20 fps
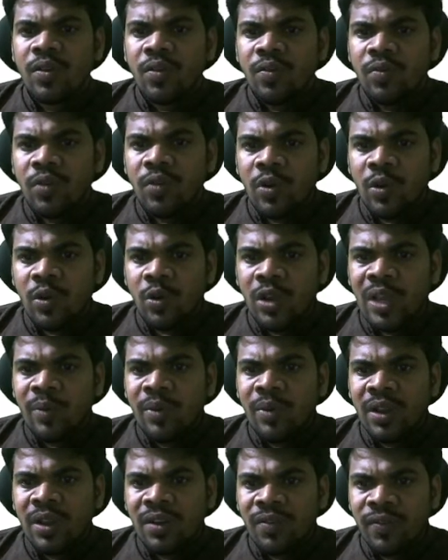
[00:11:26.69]

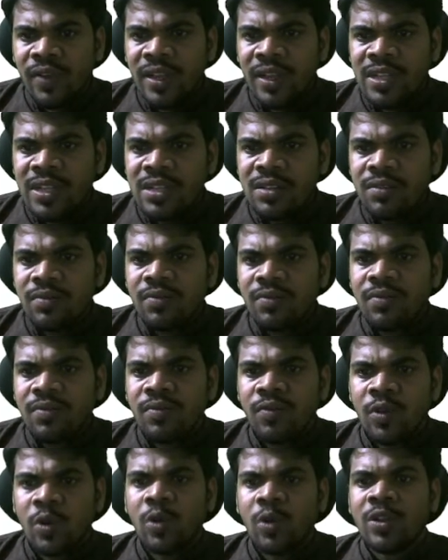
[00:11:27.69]
Photochemical phase,
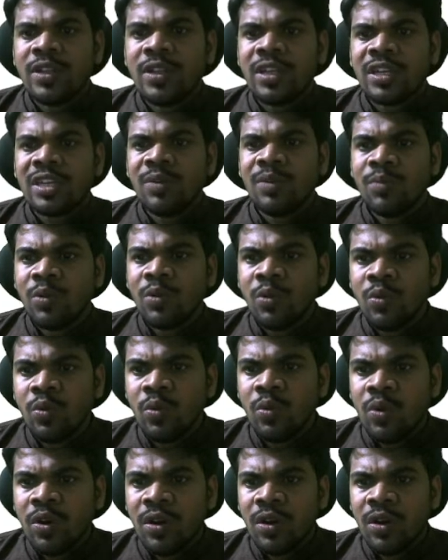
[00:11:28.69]
photosystem 2,